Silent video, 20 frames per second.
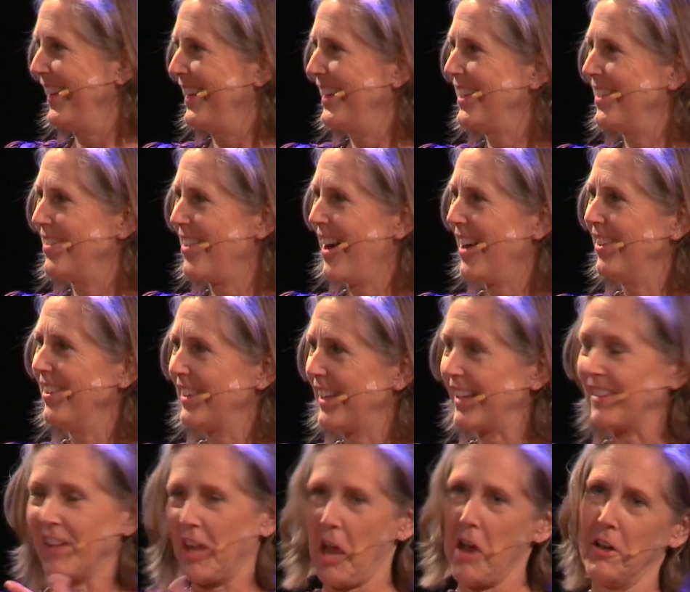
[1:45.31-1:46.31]
You know, not
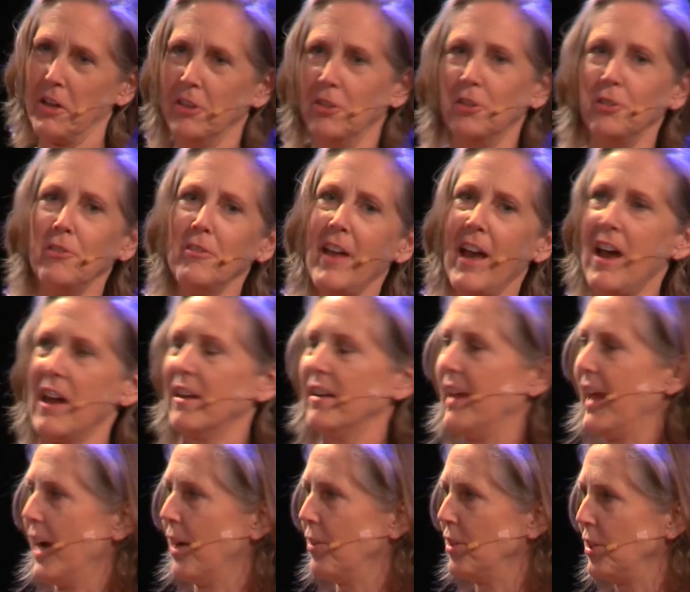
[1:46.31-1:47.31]
like, like, how do you do that
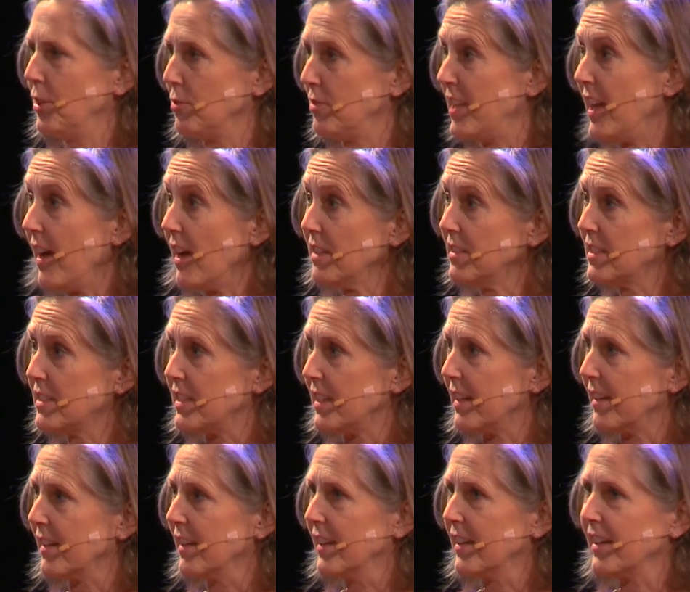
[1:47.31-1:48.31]
and how do you test
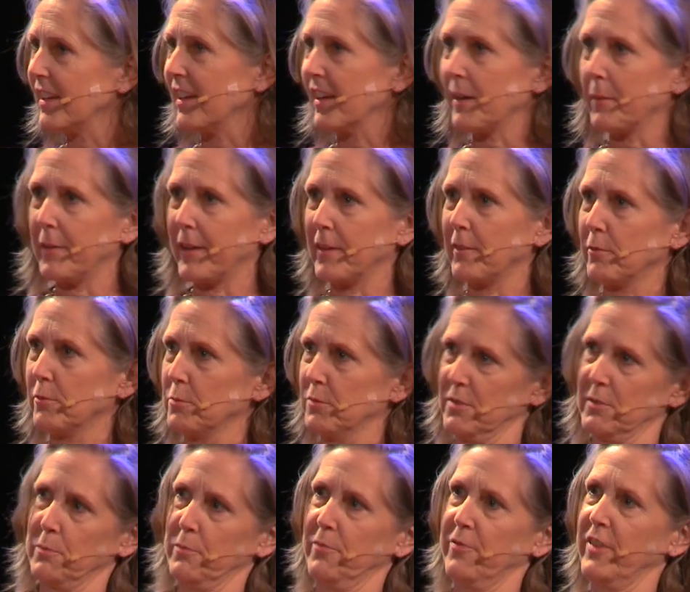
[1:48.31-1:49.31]
it? You gotta like
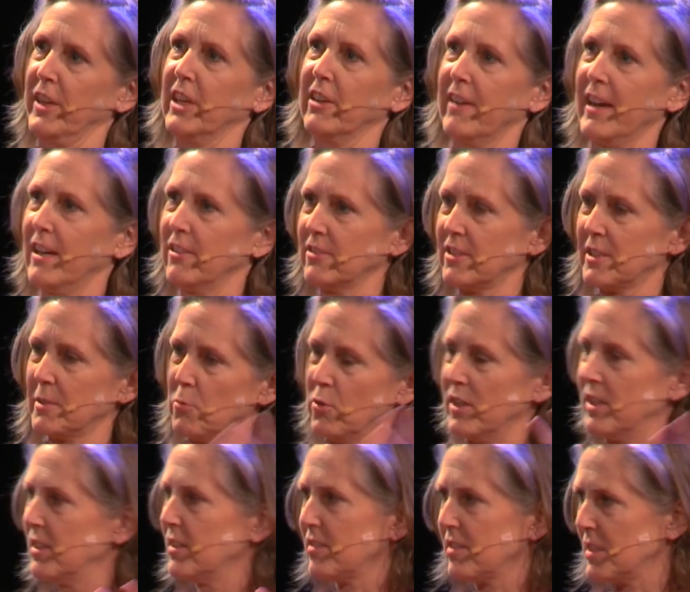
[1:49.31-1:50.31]
figure out some
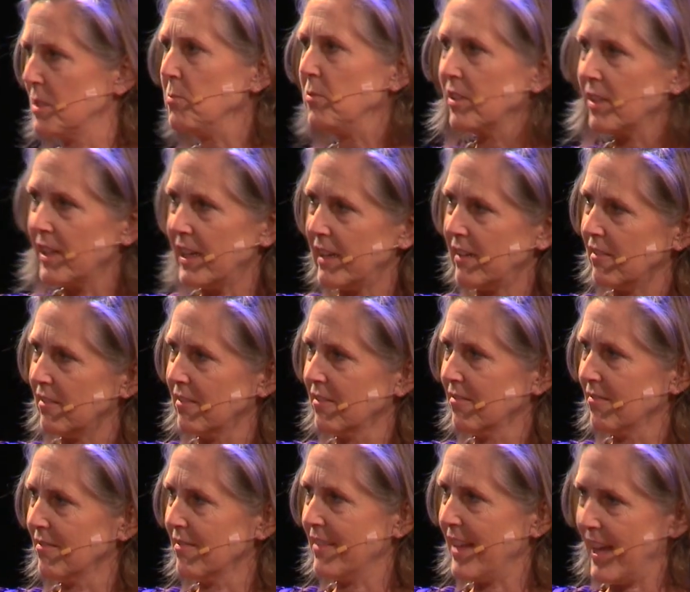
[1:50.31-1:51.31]
way to simulate
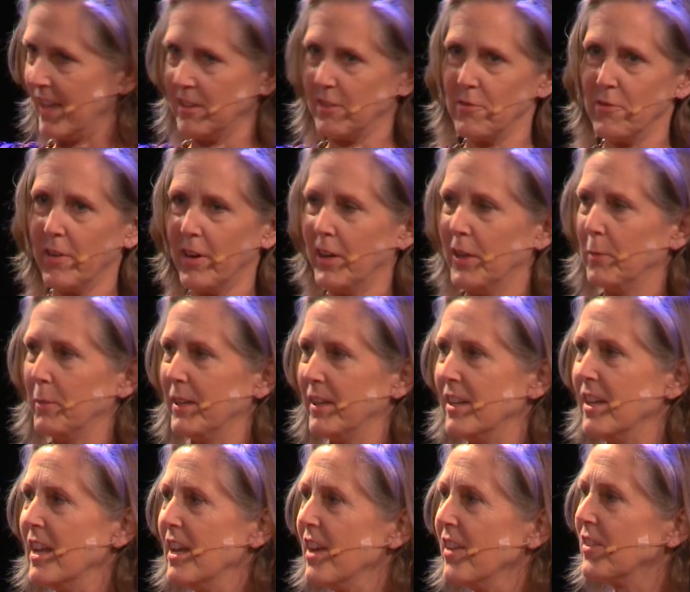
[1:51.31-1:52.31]
that environment,
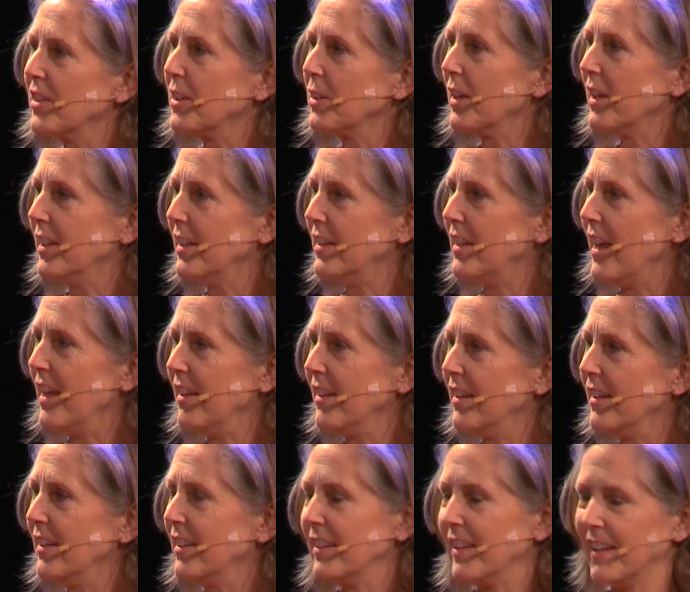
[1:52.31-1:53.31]
it, the, and,
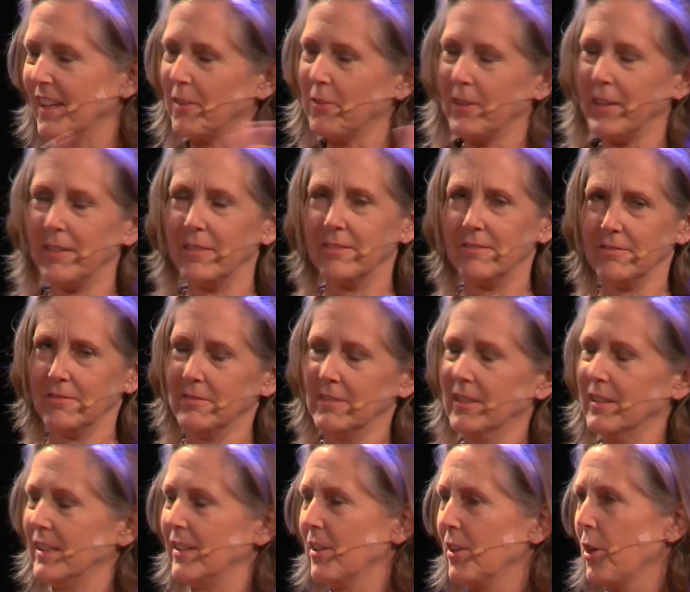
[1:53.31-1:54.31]
and anyway,
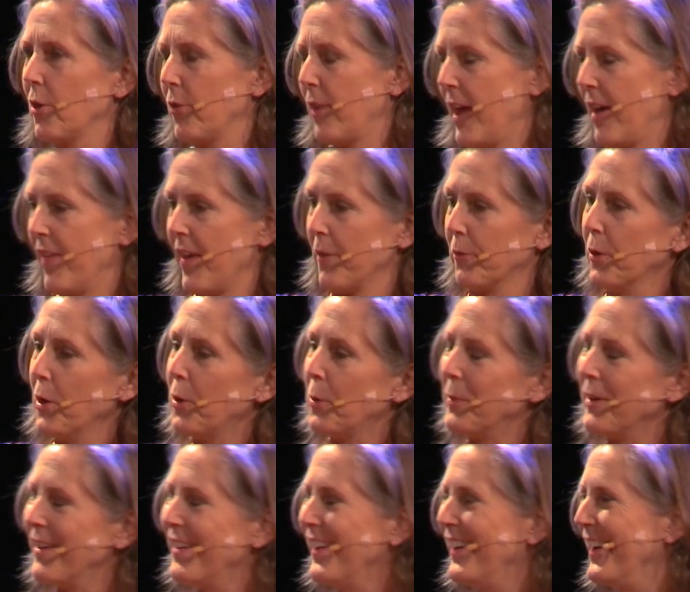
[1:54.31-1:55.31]
don't need to go down that road,
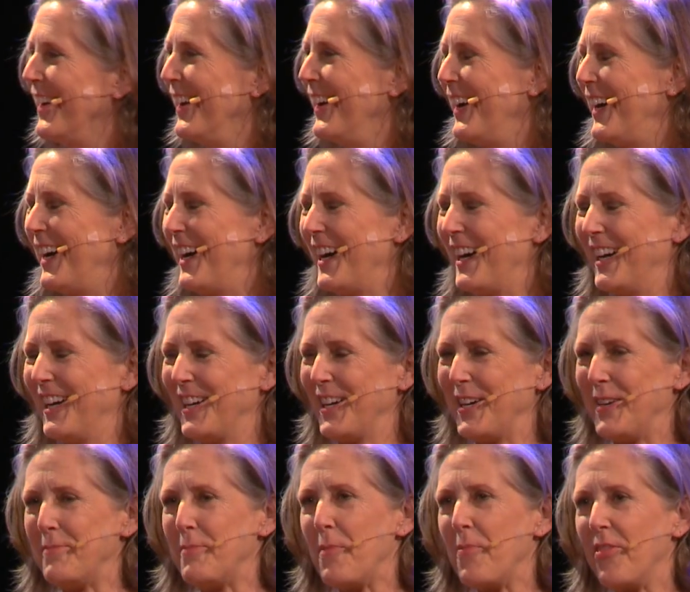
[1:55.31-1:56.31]
but
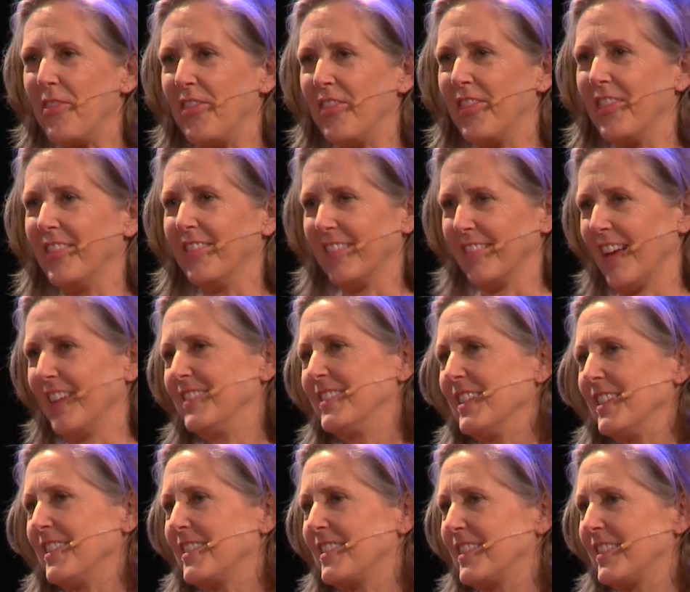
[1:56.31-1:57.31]
um,
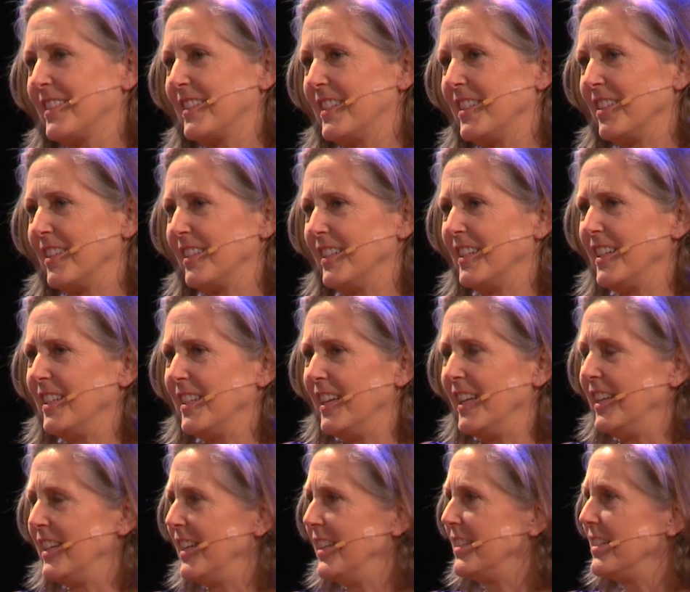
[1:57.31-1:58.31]
just, it, it,
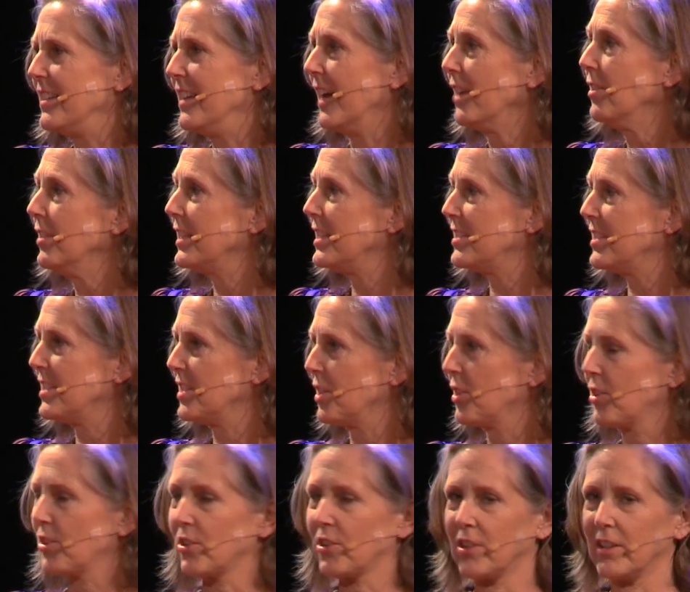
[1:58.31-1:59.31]
it, not only is it
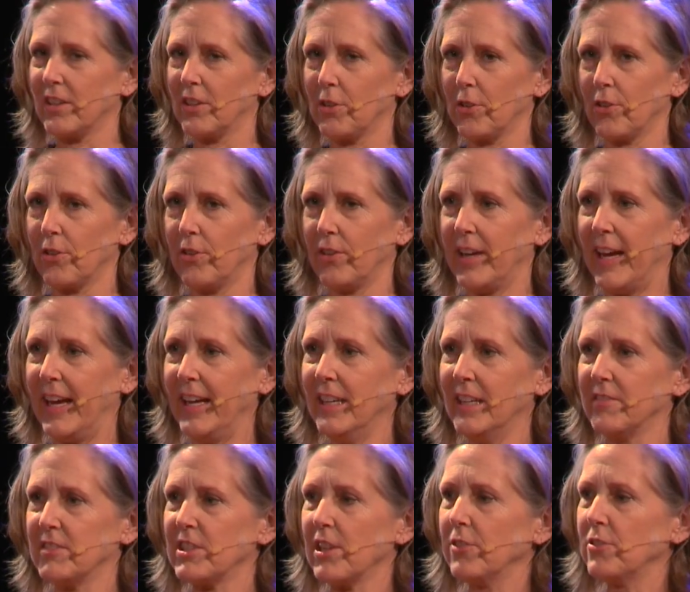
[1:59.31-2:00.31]

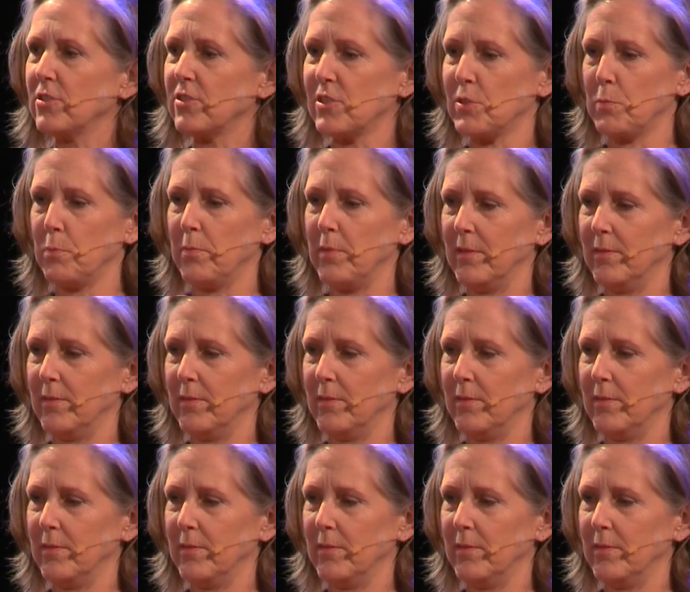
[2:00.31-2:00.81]
creative, it's also just,